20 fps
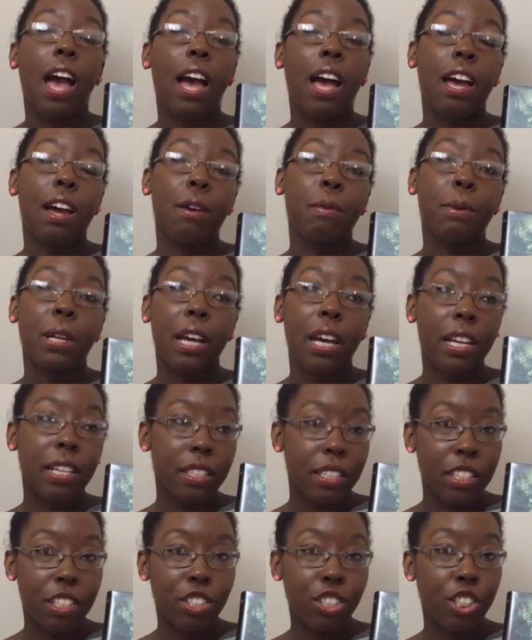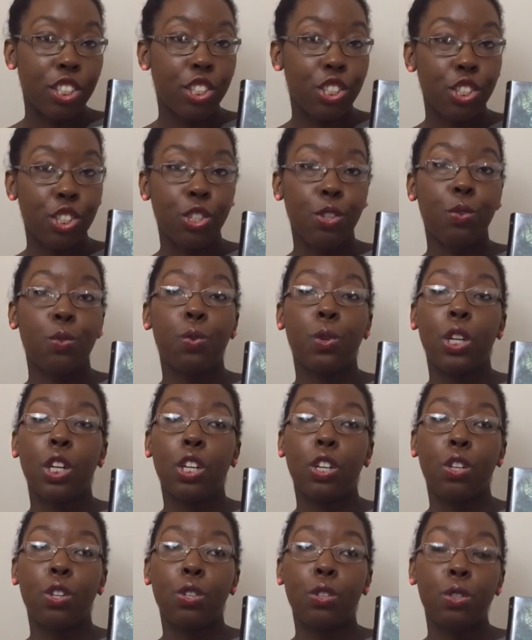I would highly suggest you
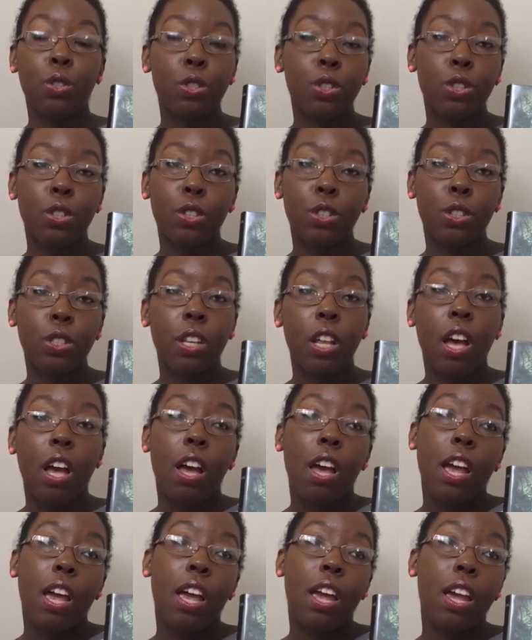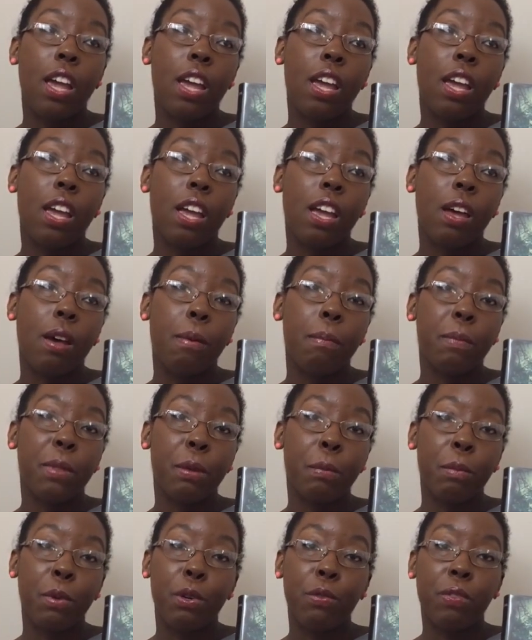Google
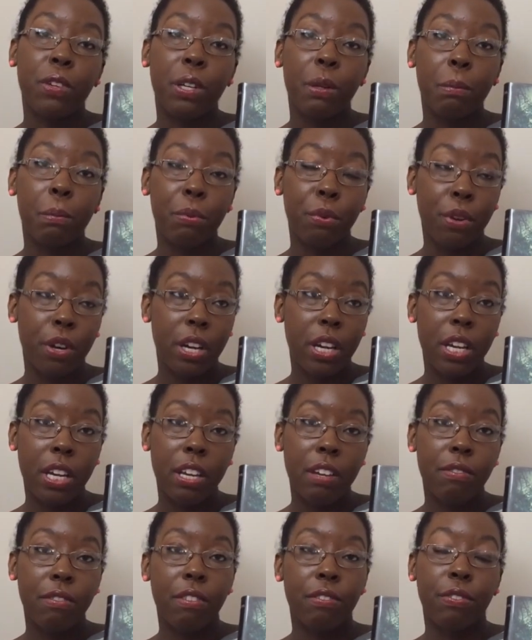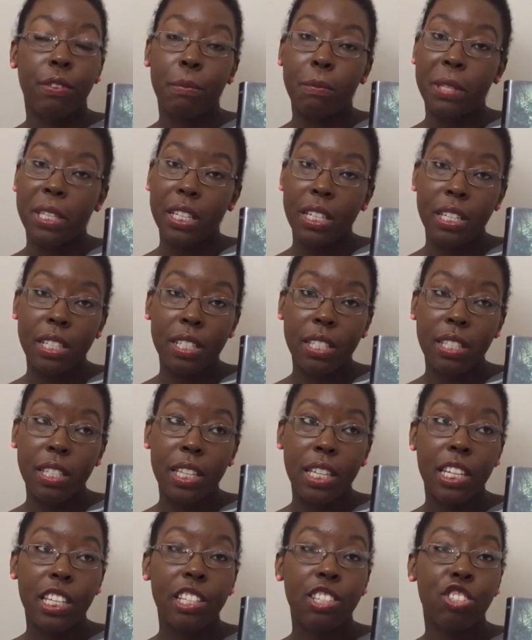the movie Brave from
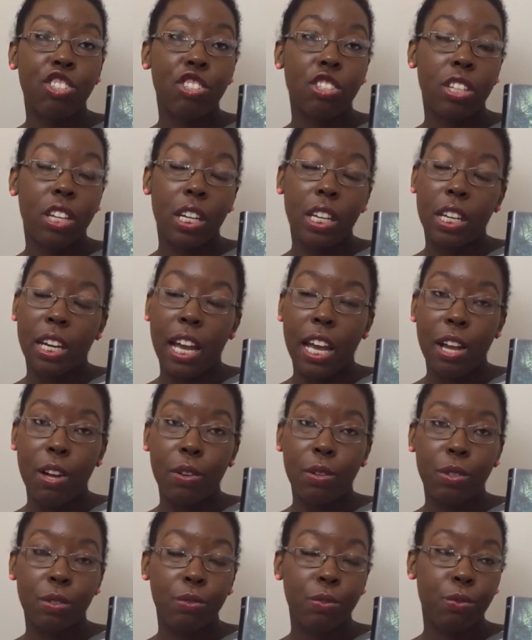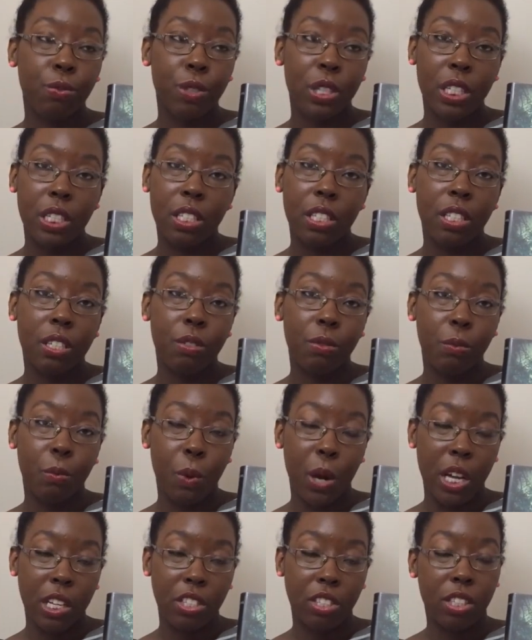Disney. Check it out, rent it,
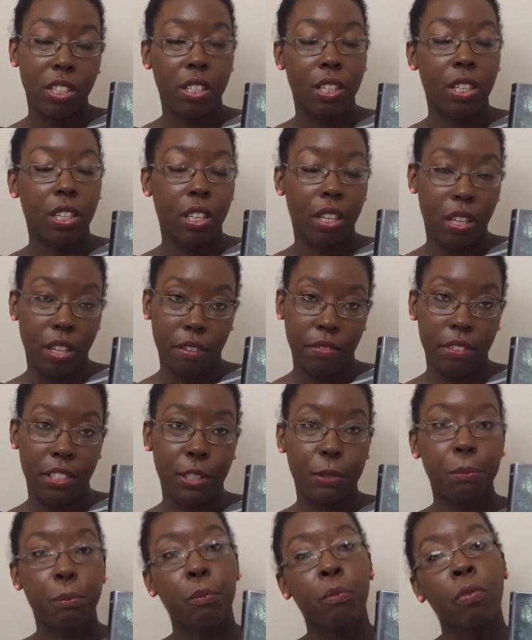watch it, love it.